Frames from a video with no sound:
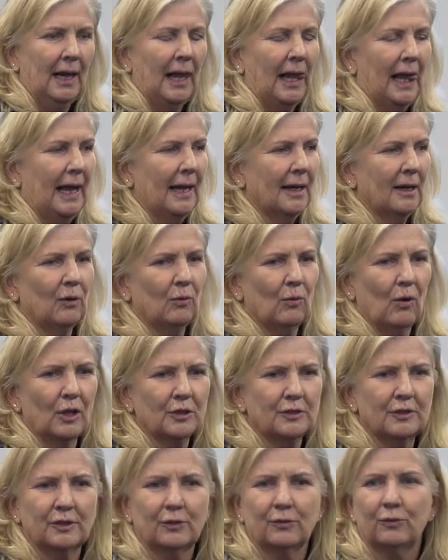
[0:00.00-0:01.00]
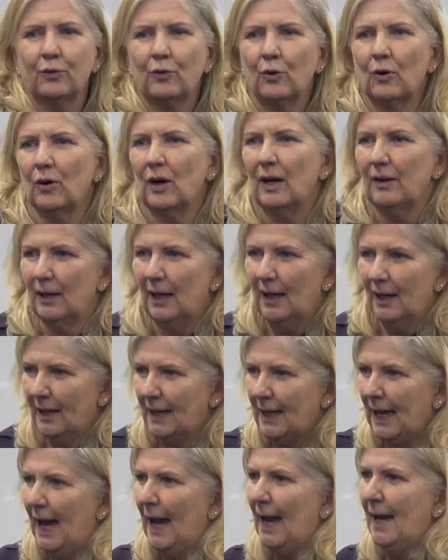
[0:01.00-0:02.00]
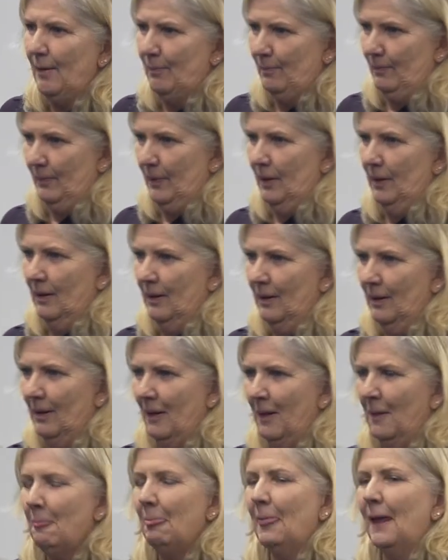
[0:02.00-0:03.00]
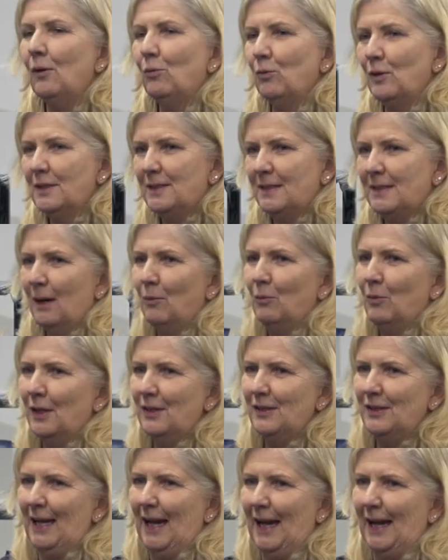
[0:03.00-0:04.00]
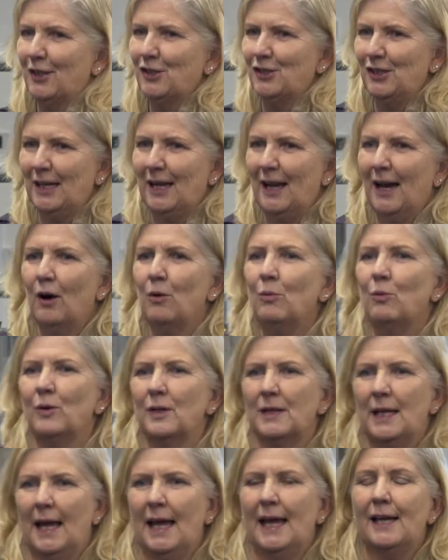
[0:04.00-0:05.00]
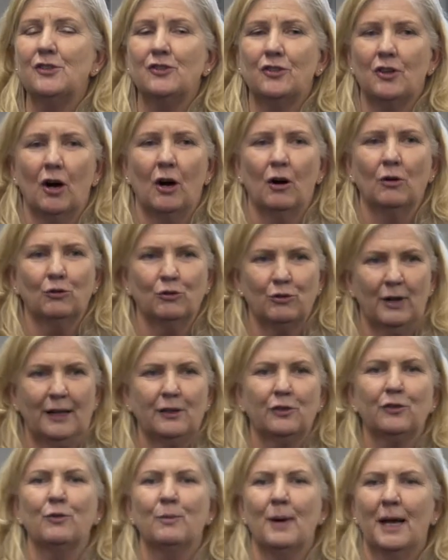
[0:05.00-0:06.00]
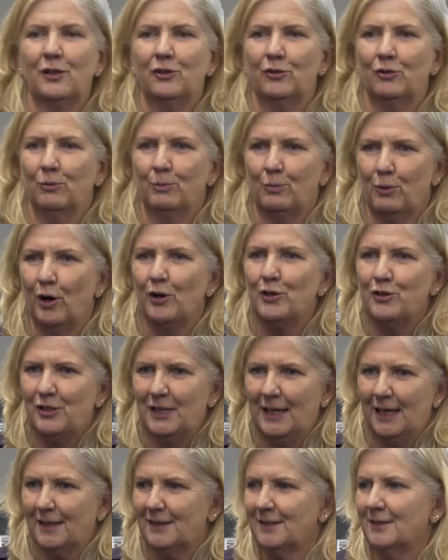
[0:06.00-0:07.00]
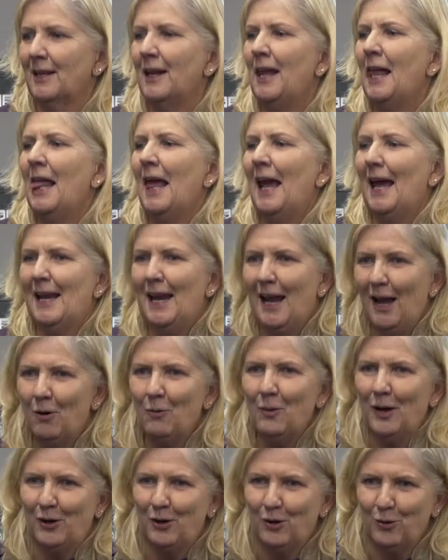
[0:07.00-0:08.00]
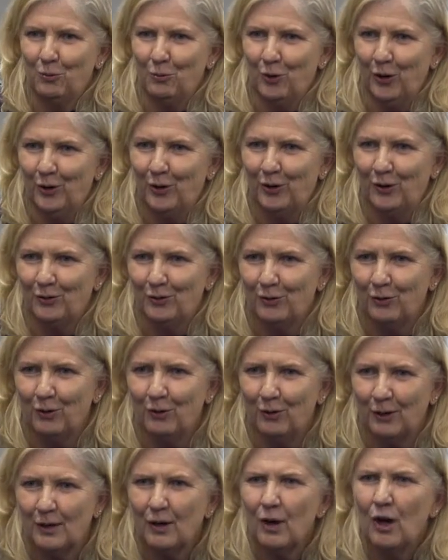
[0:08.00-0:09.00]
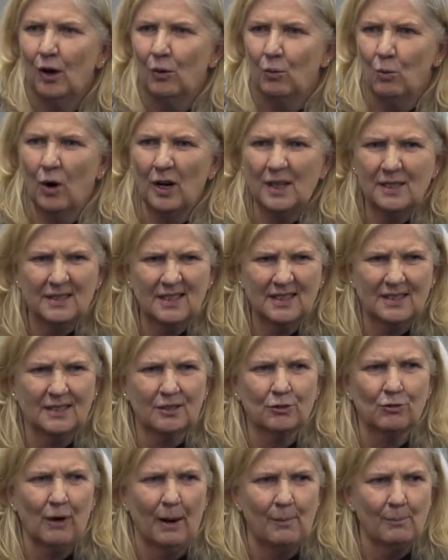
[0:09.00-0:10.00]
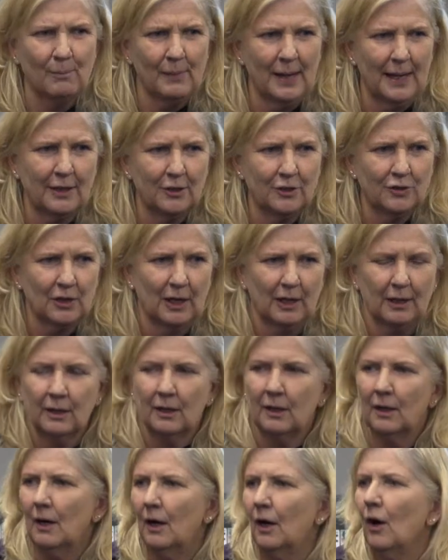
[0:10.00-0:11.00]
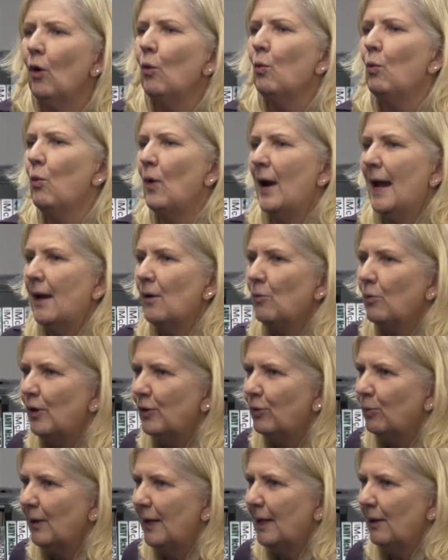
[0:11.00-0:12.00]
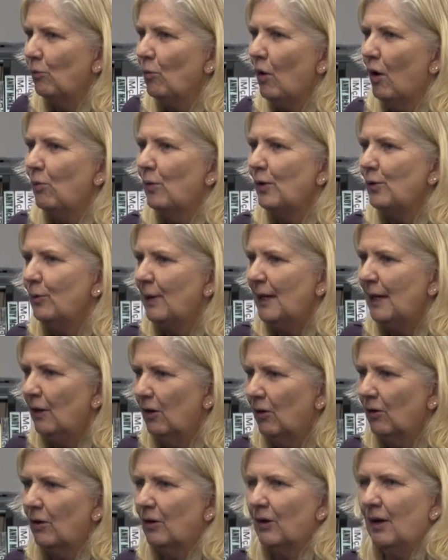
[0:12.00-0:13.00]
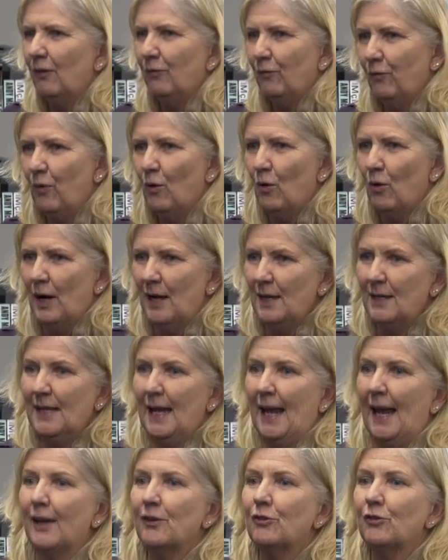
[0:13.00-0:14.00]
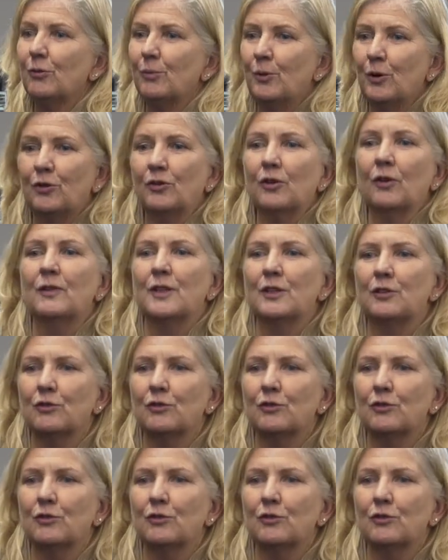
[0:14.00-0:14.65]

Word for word: And it wasn't for a game, it was someone to actually help with agile transformational projects and how we could work through it. What is a scrum manager? Where would we, what would we look for in the attributes of a